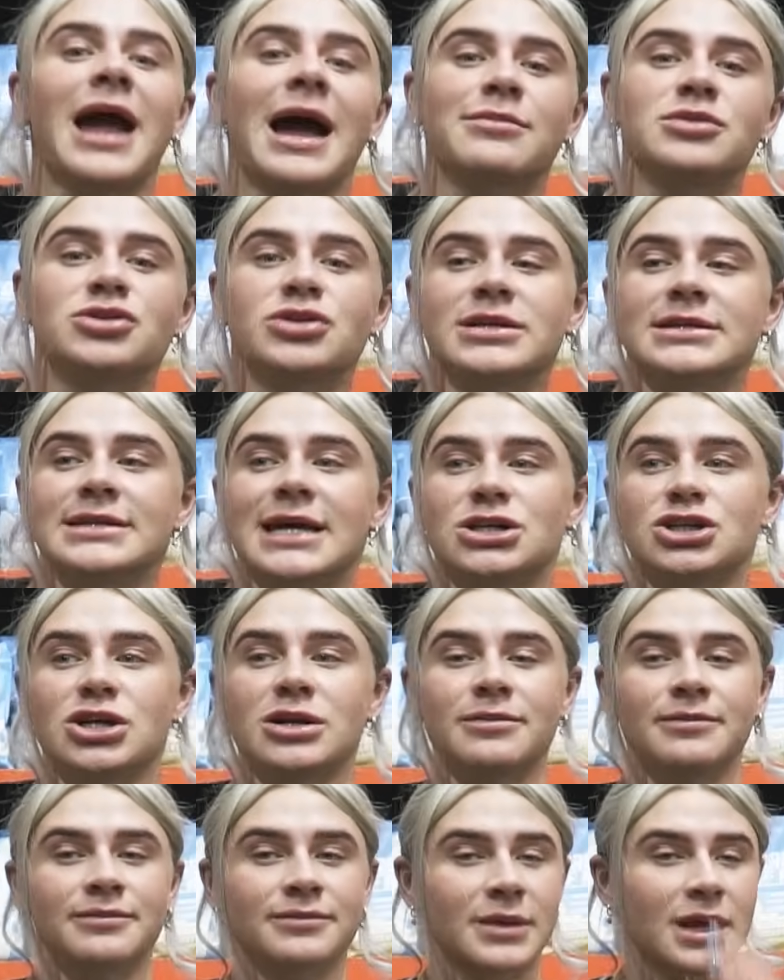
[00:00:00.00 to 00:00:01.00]
hamstring
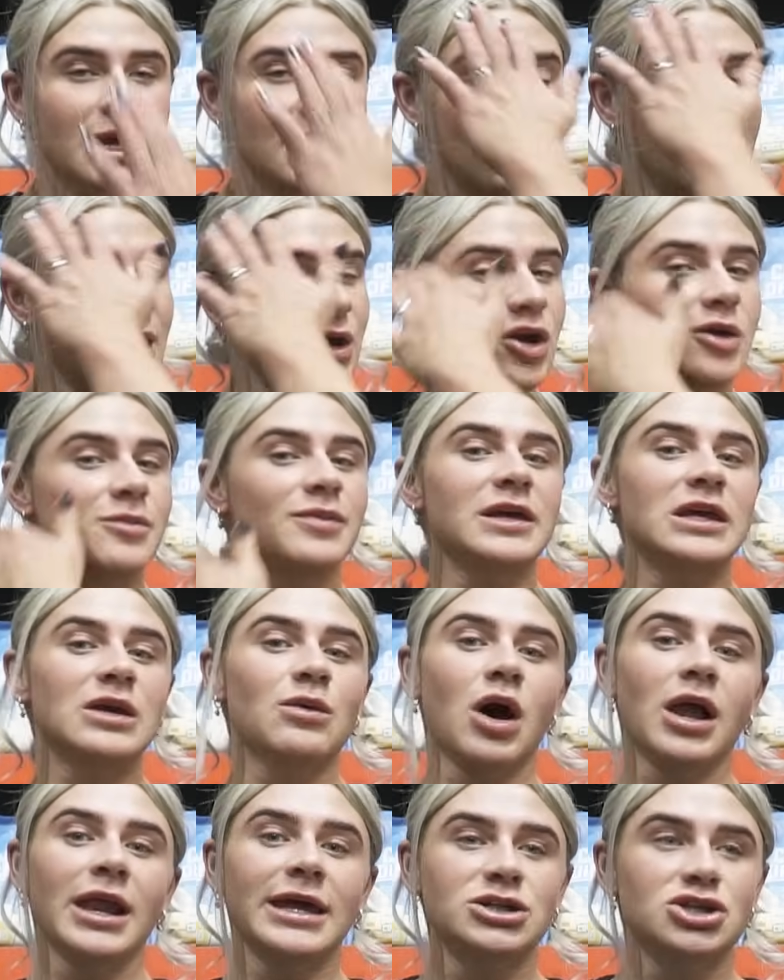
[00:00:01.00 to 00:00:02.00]
session. Hopefully
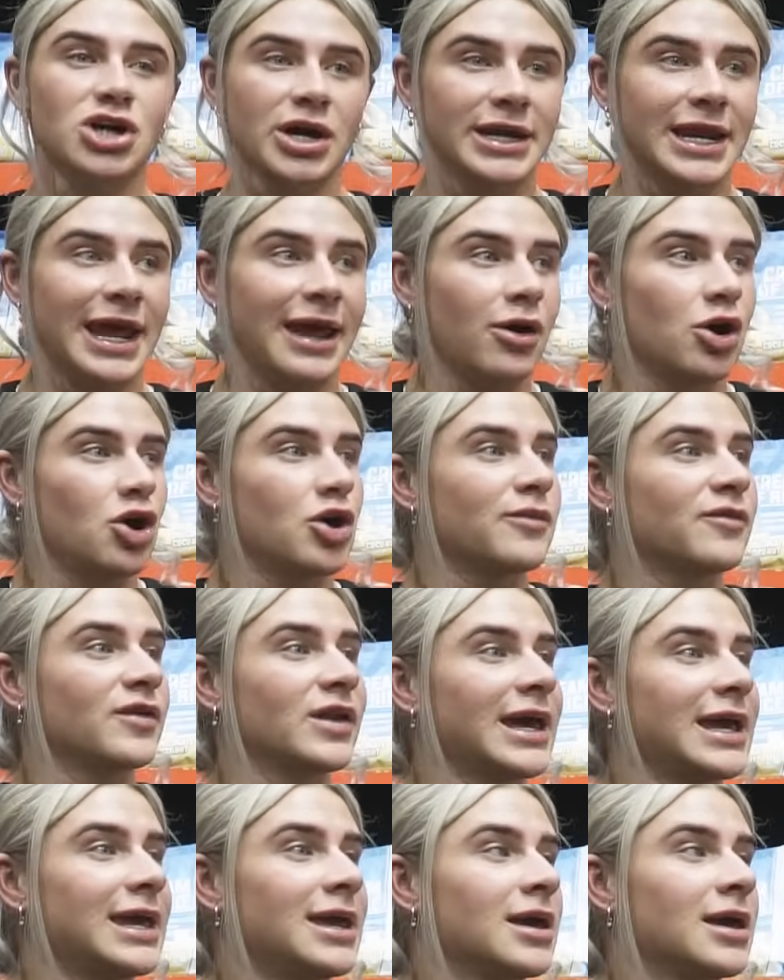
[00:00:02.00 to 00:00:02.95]
you all enjoyed it. Hopefully,